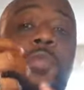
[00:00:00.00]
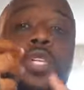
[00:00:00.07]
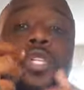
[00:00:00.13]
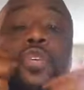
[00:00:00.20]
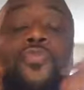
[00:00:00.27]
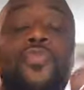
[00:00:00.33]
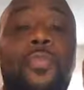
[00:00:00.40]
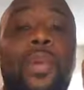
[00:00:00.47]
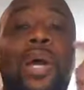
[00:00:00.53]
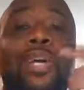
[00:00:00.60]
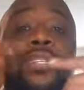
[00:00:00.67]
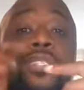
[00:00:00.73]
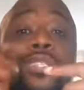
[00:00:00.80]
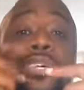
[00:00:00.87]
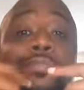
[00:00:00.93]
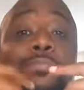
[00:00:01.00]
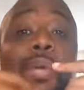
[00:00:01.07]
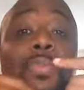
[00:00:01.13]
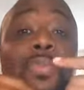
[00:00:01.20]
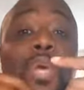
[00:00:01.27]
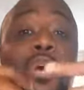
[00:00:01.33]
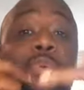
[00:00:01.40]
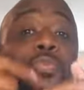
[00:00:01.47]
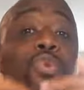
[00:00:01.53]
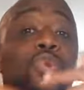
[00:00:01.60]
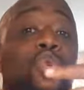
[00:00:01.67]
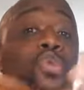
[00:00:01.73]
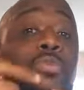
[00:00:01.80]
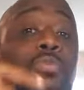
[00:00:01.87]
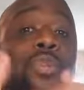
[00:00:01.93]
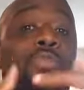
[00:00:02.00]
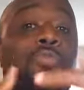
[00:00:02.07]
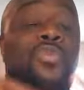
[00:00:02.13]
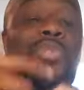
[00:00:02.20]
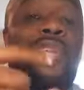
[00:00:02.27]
shift your mindset and maybe help you do some different